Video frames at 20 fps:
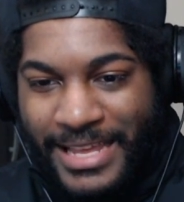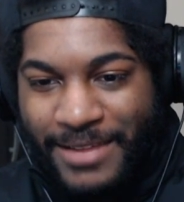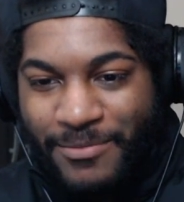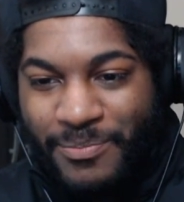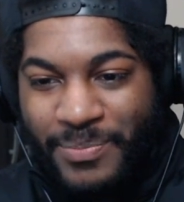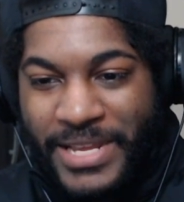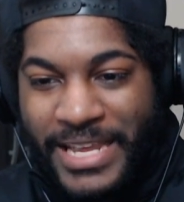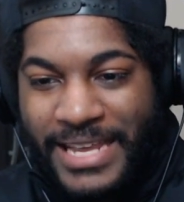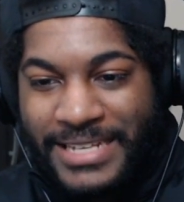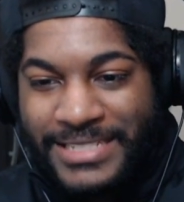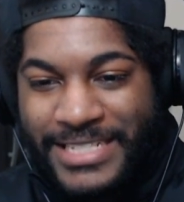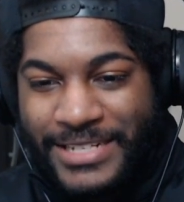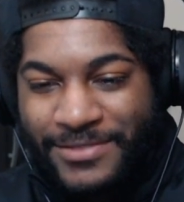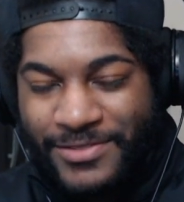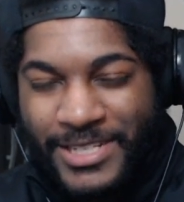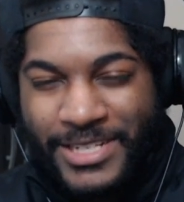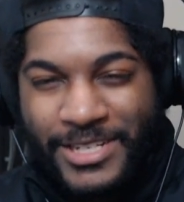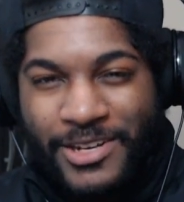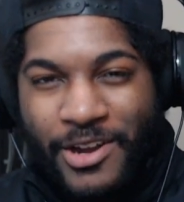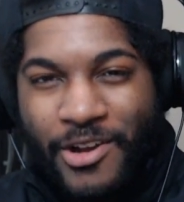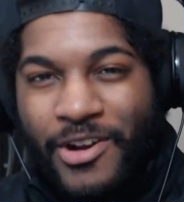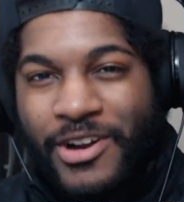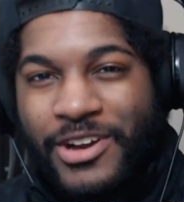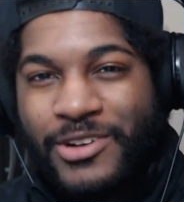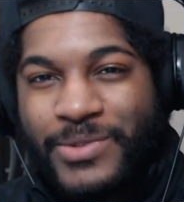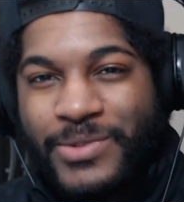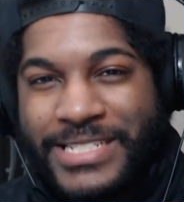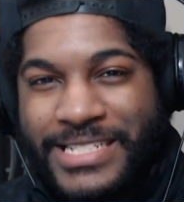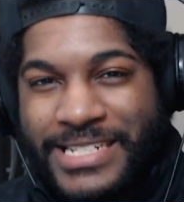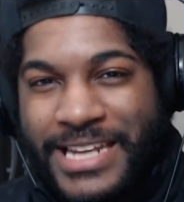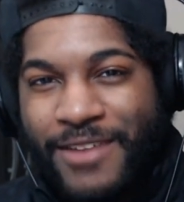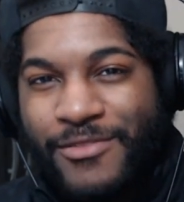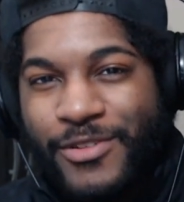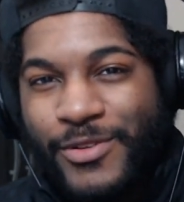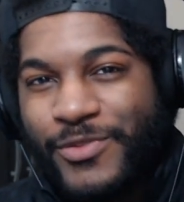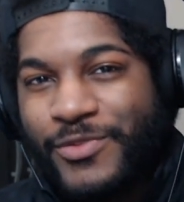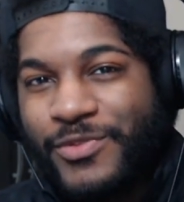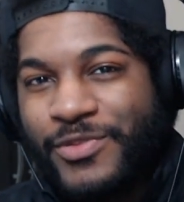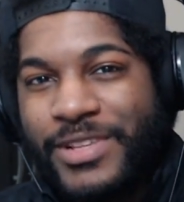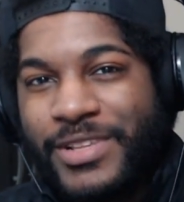it'd be as if the card was
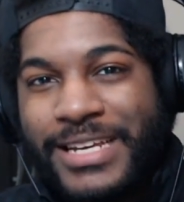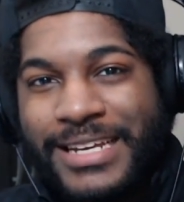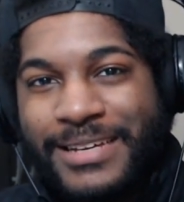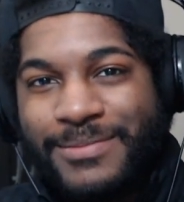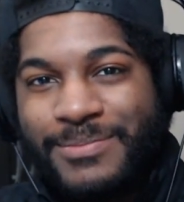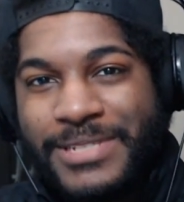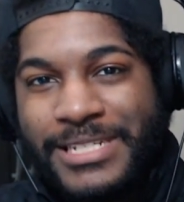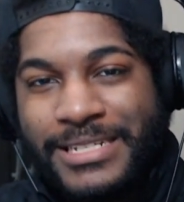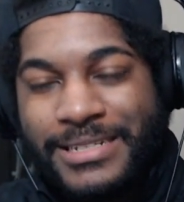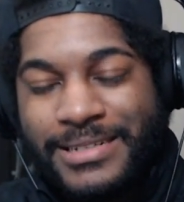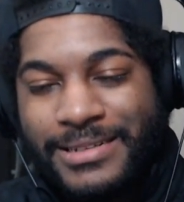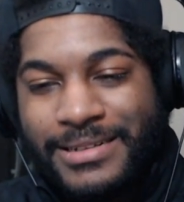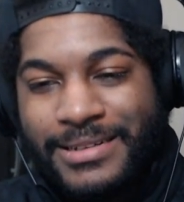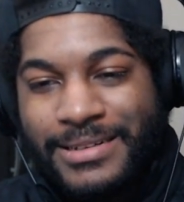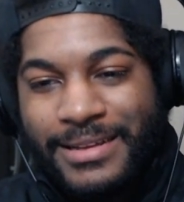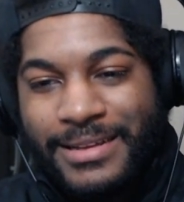never flipped,